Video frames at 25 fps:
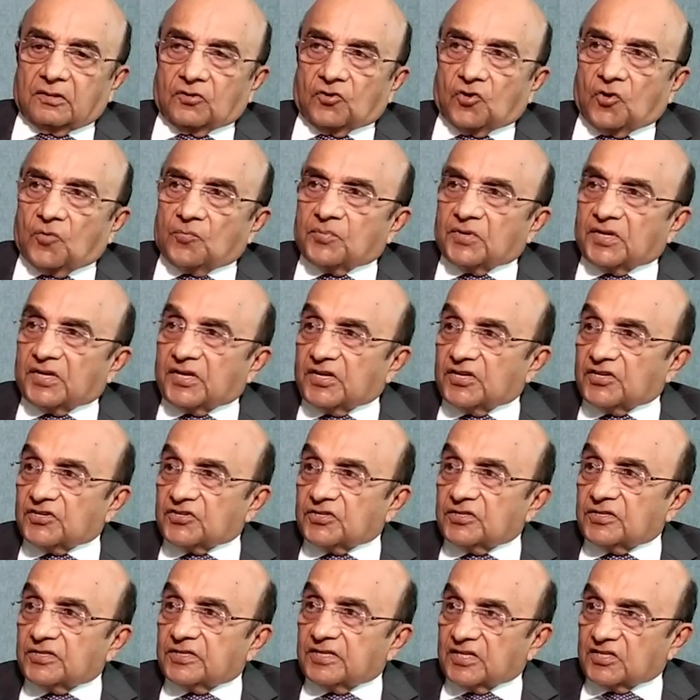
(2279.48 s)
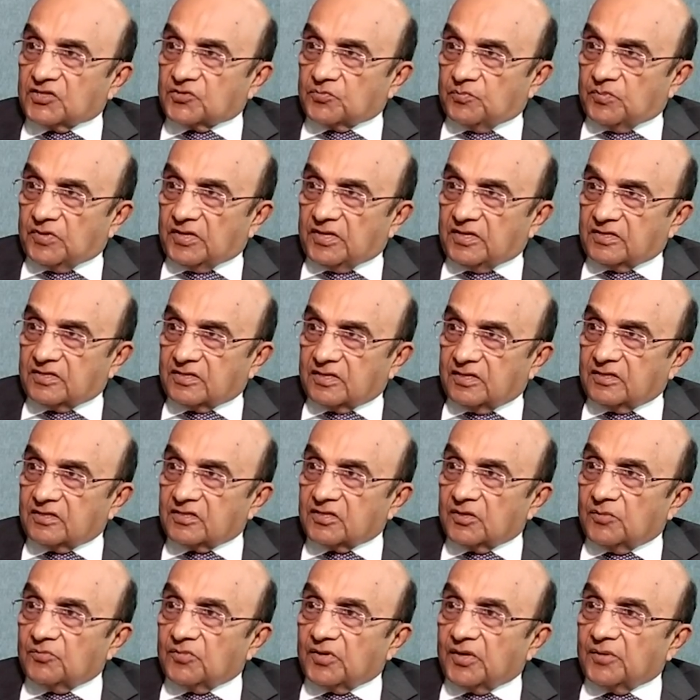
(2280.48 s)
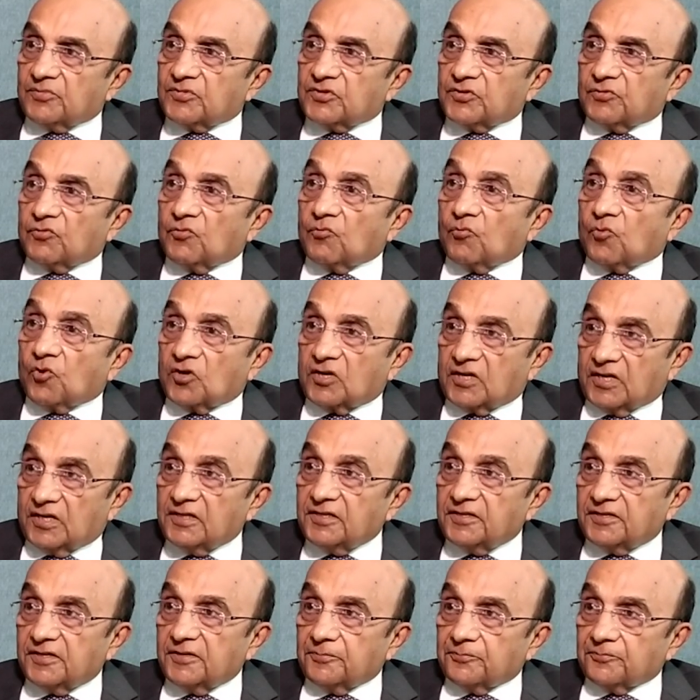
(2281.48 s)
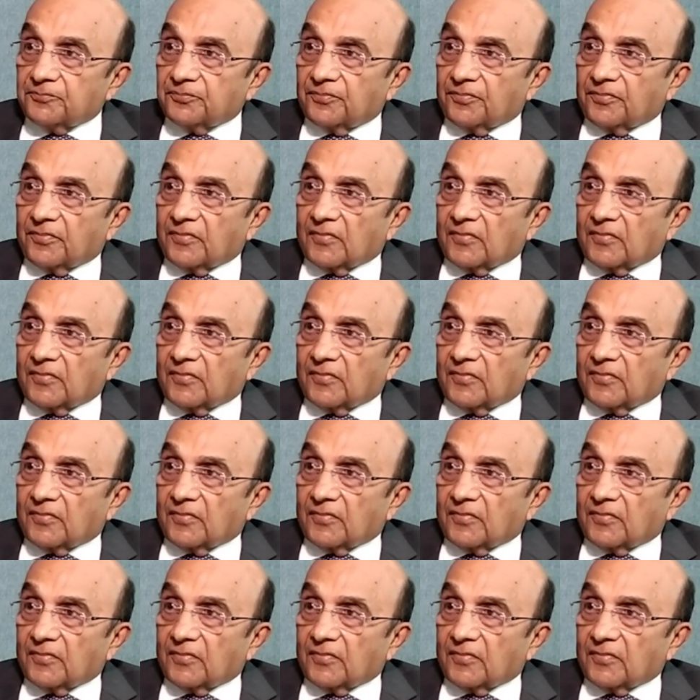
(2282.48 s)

complication takes place and sometimes even mortality.